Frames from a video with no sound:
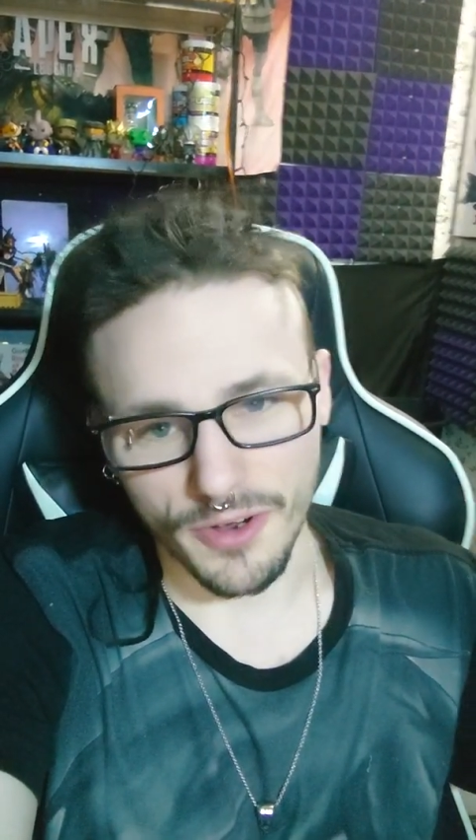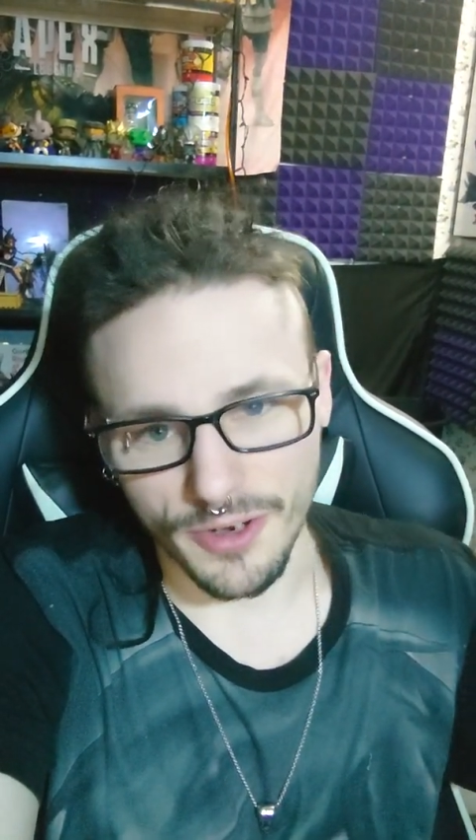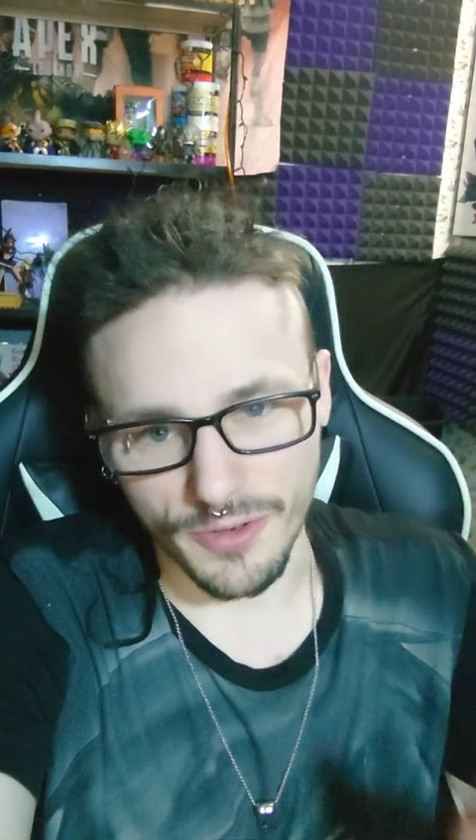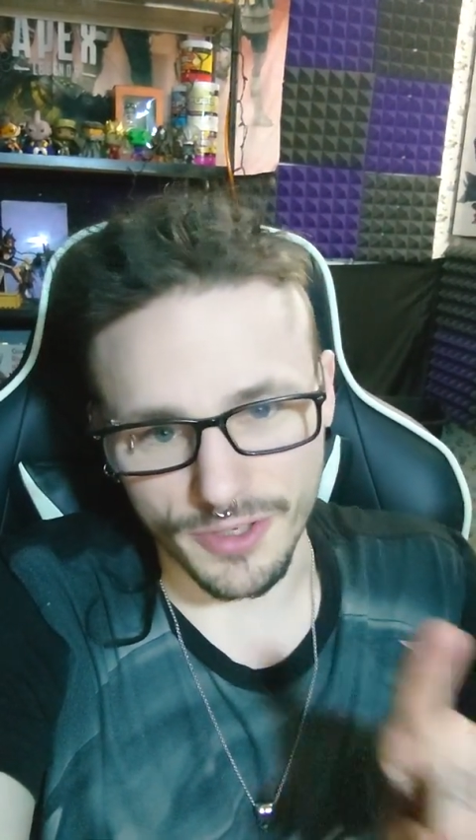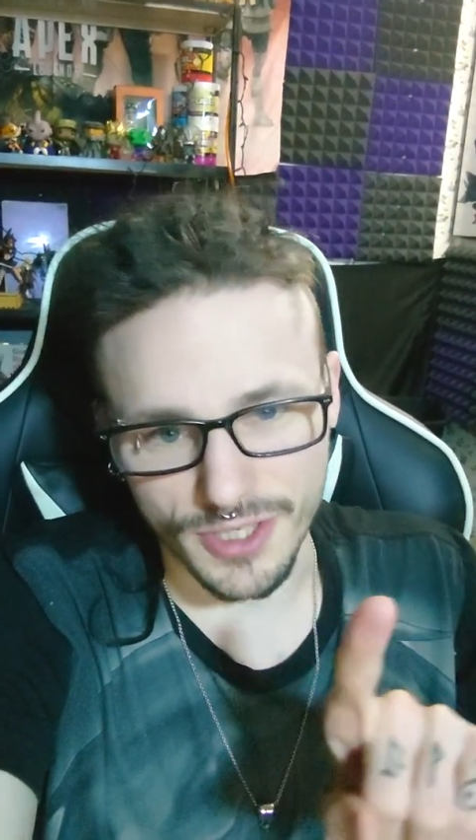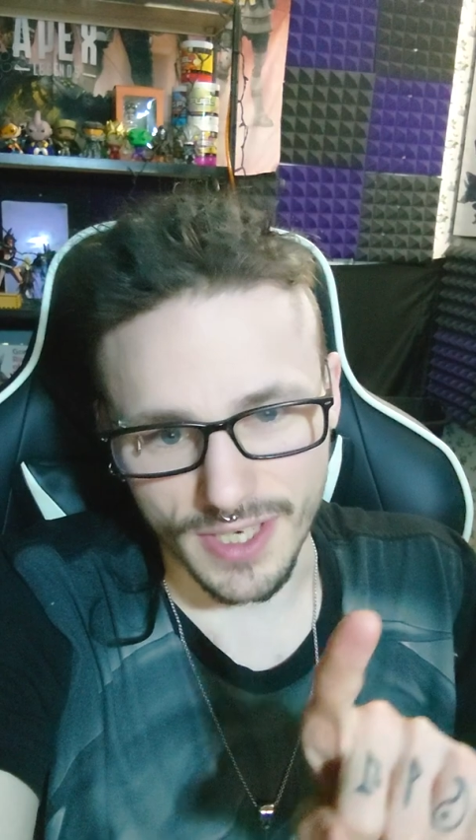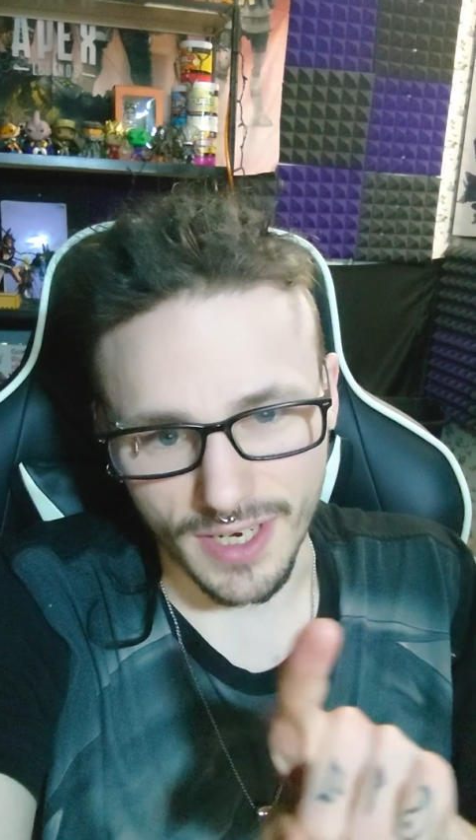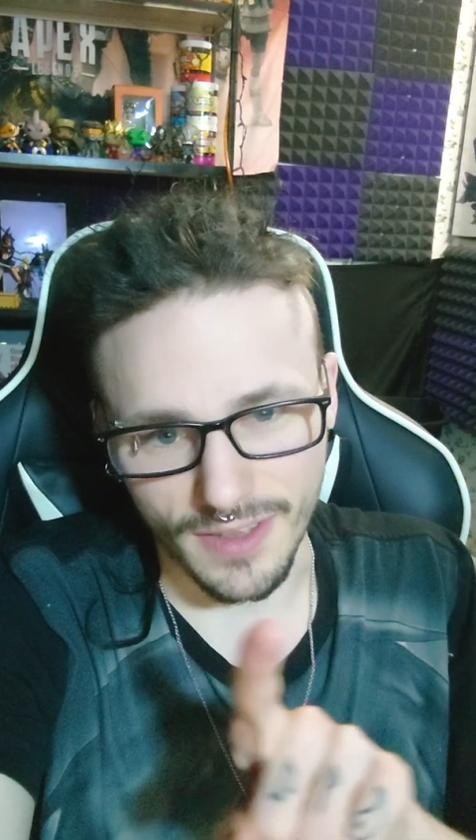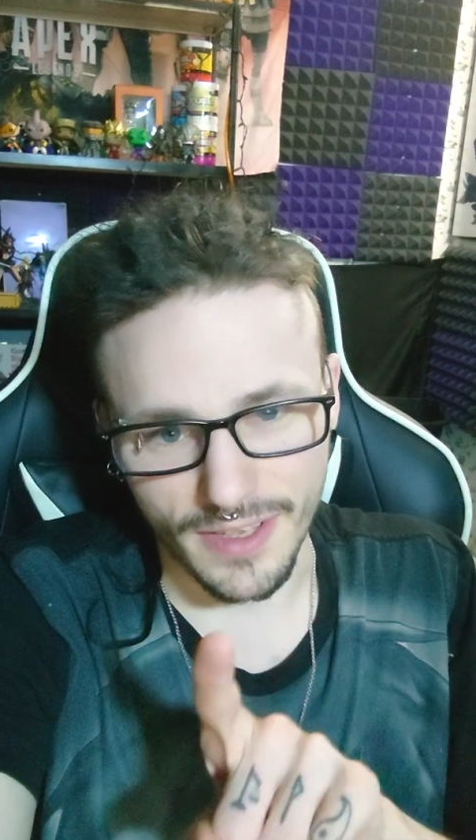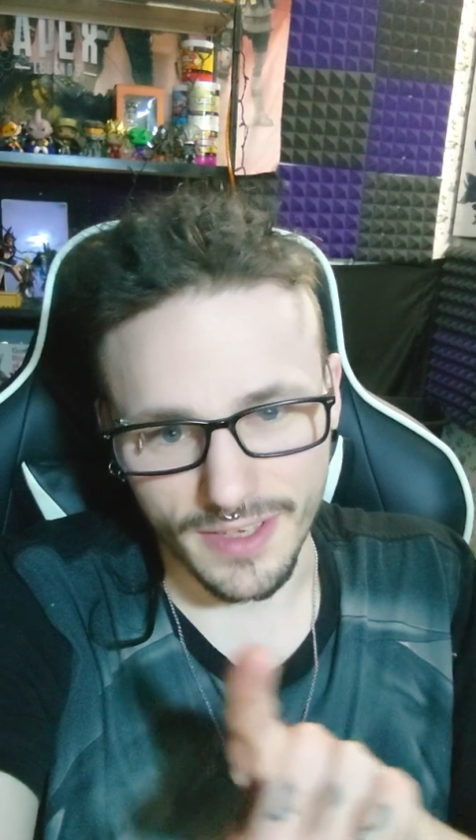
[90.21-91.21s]
You just
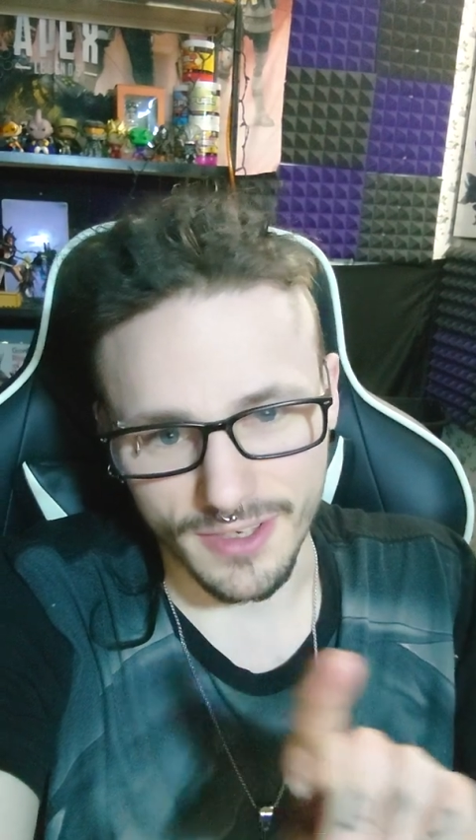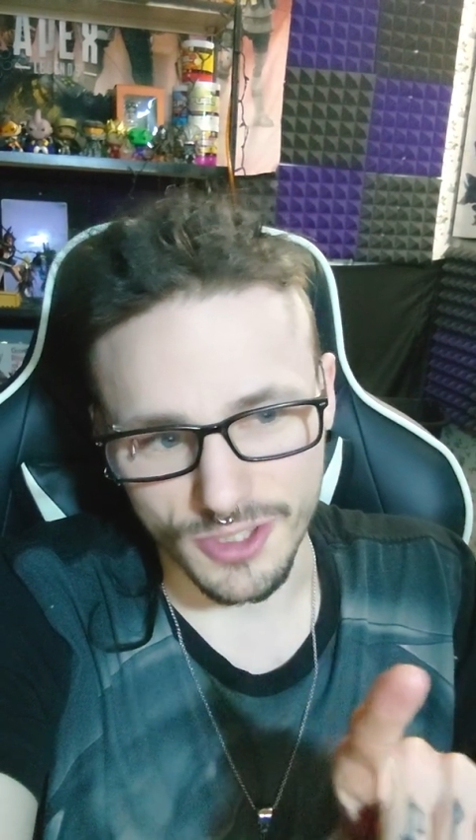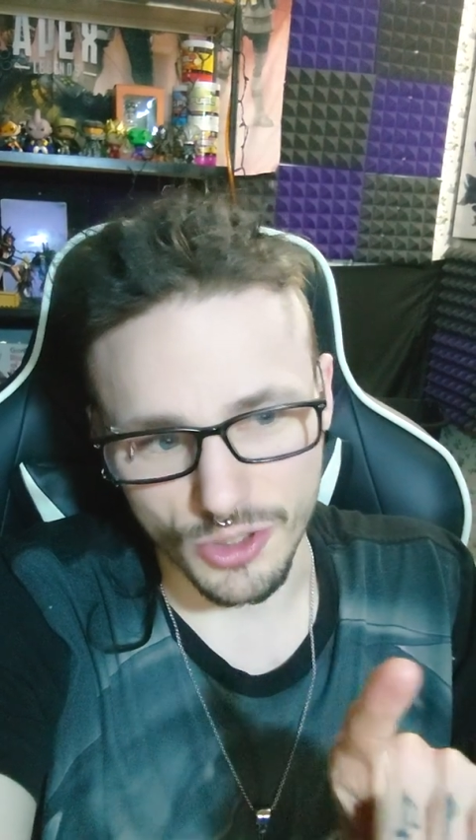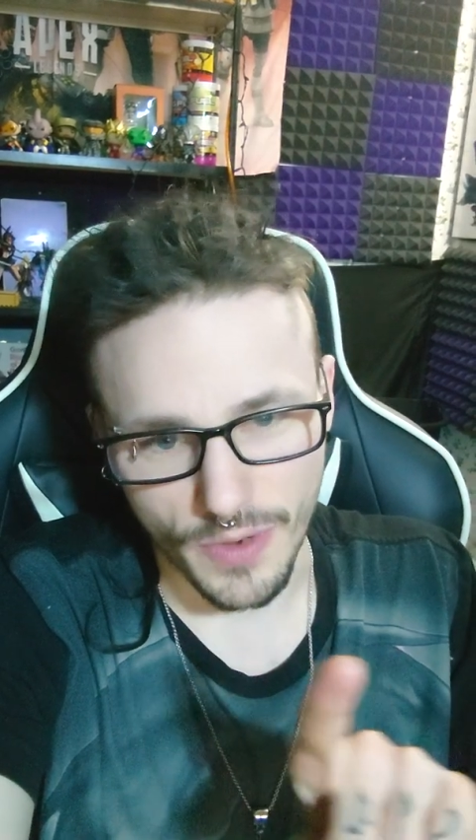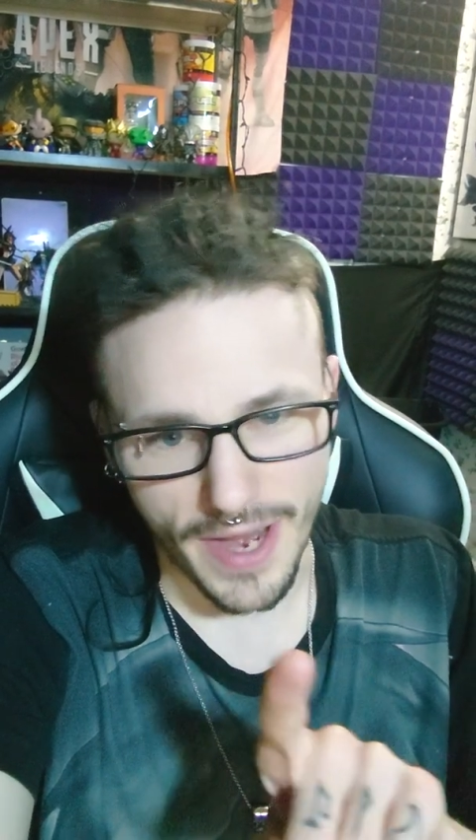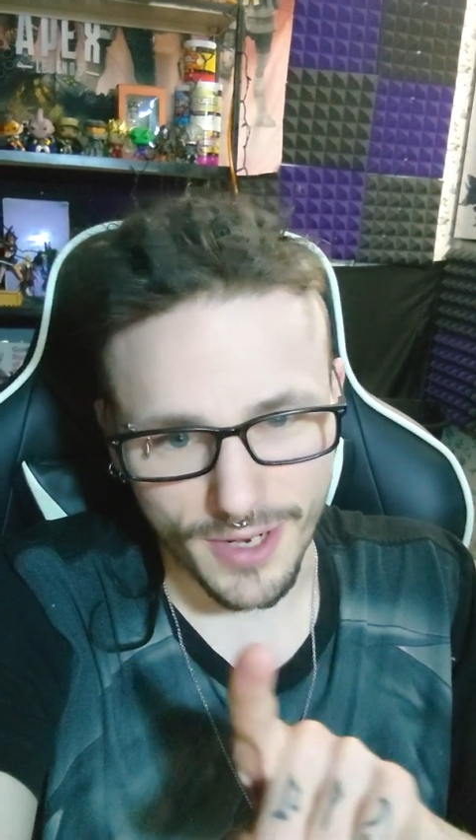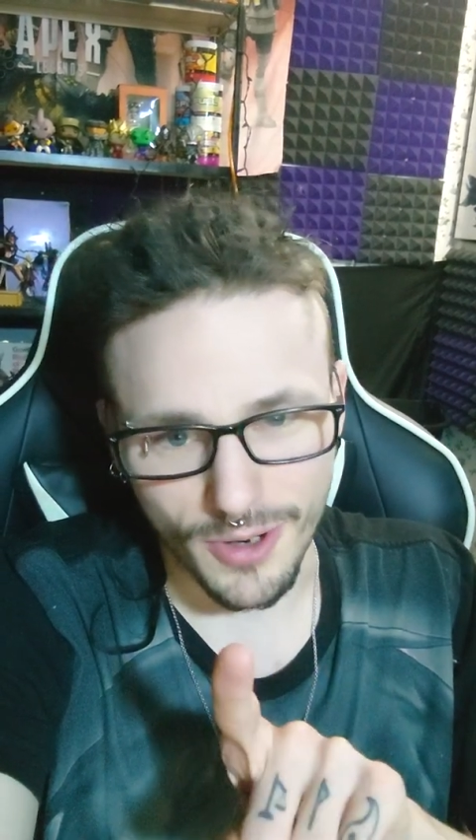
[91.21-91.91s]
kind of like track